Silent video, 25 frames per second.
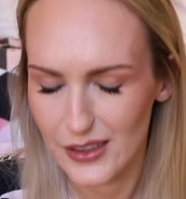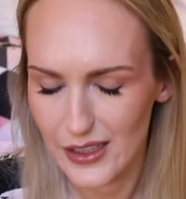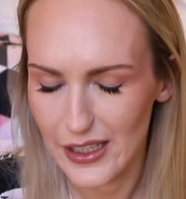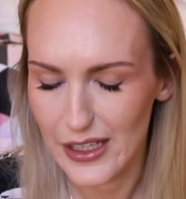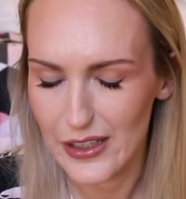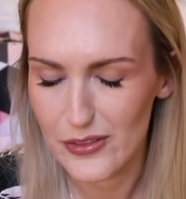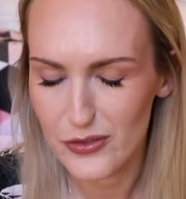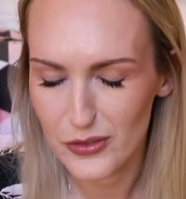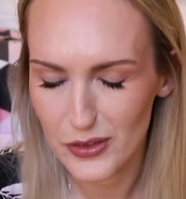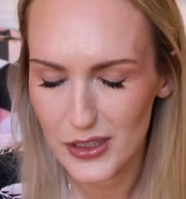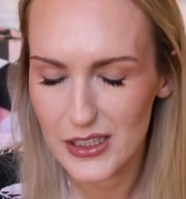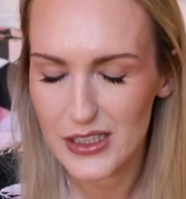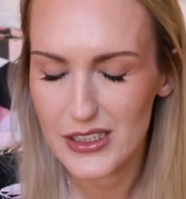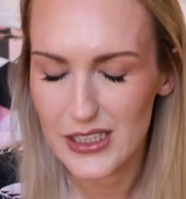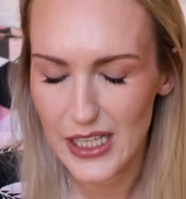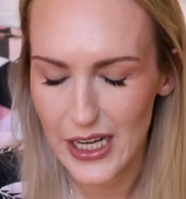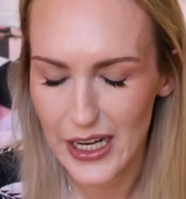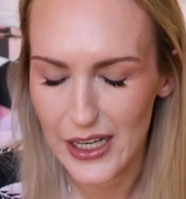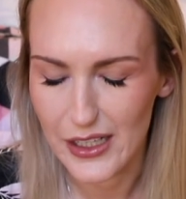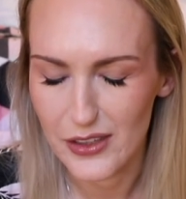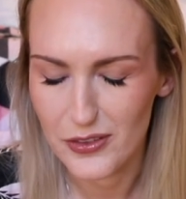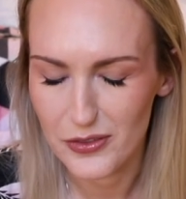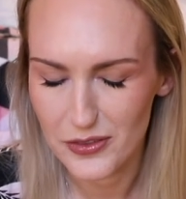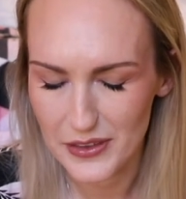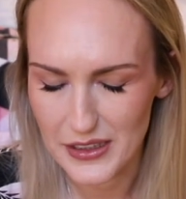every
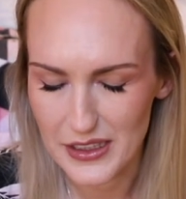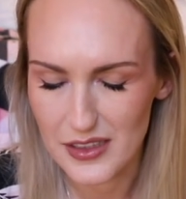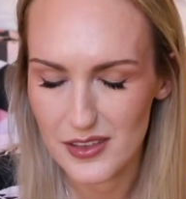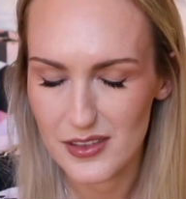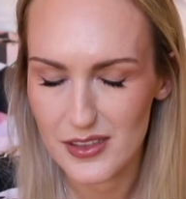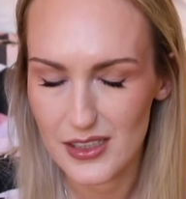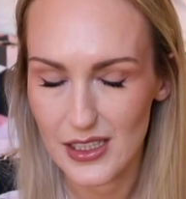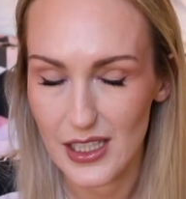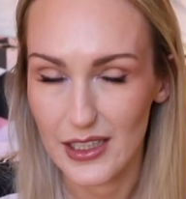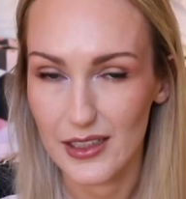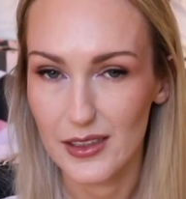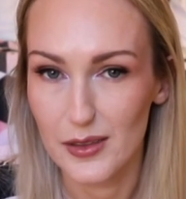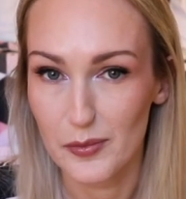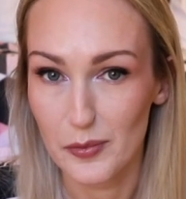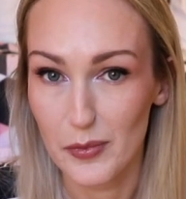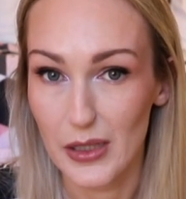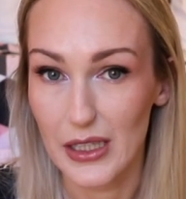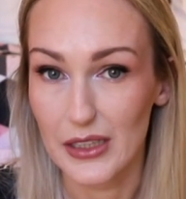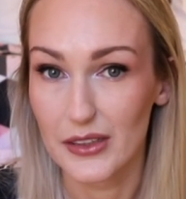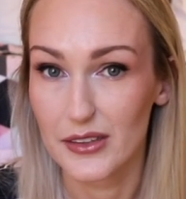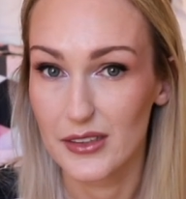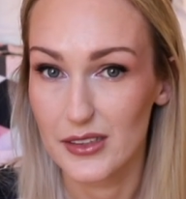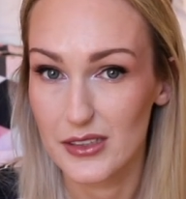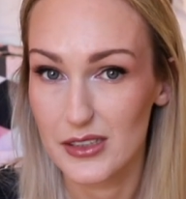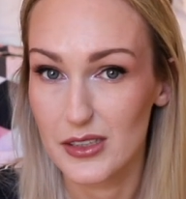day feels like a
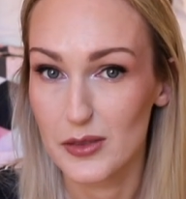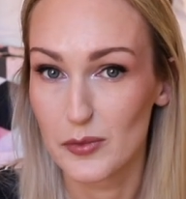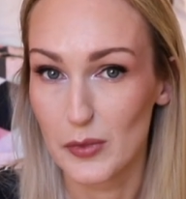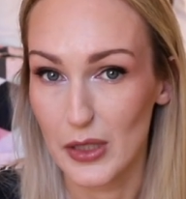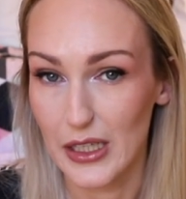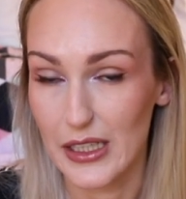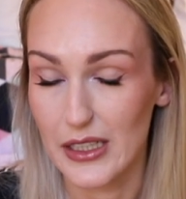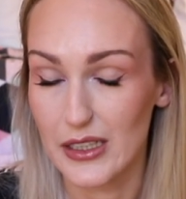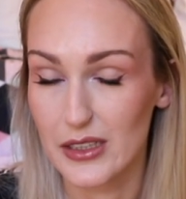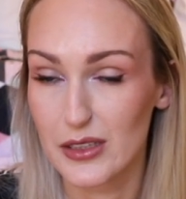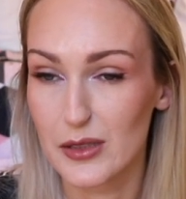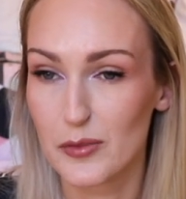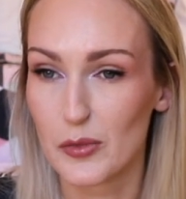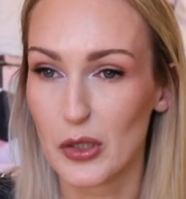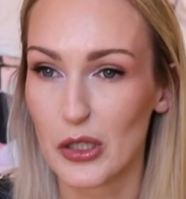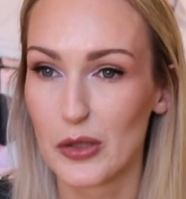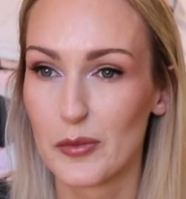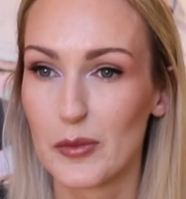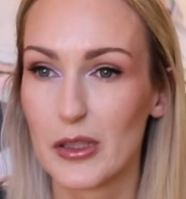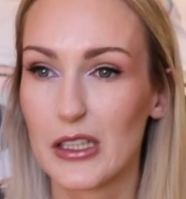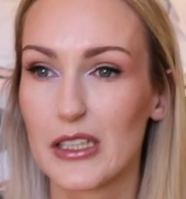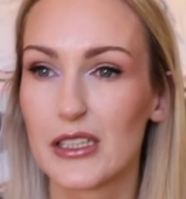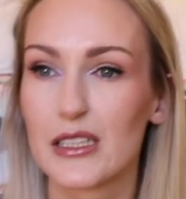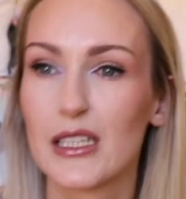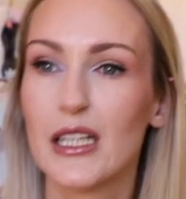month to me at the
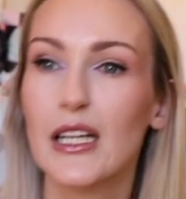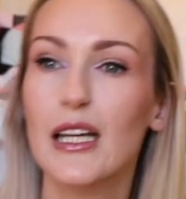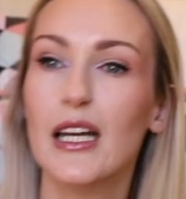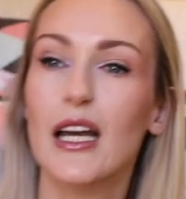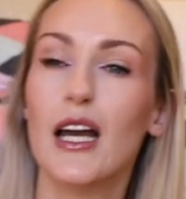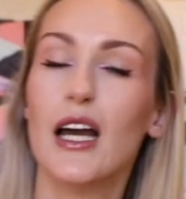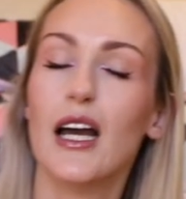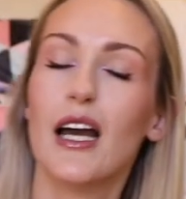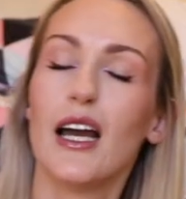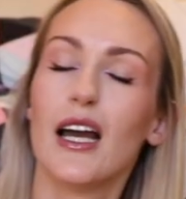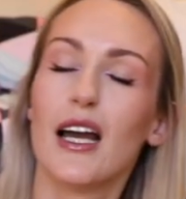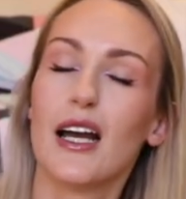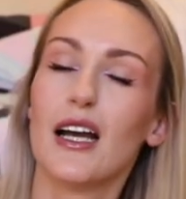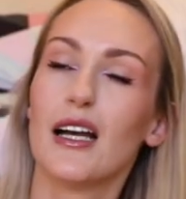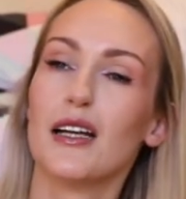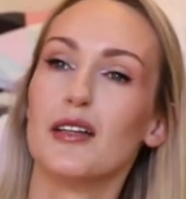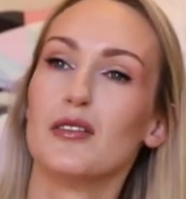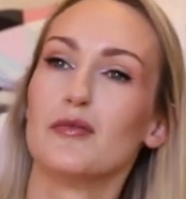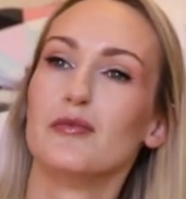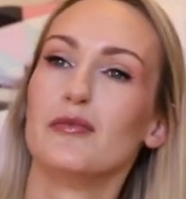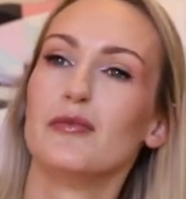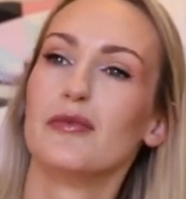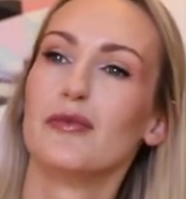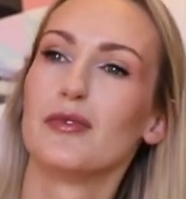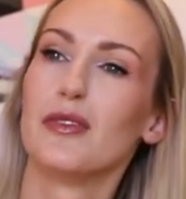moment.
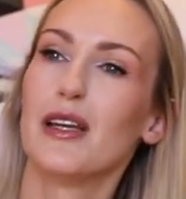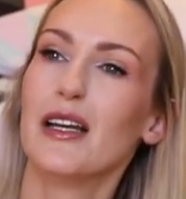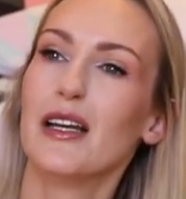Um,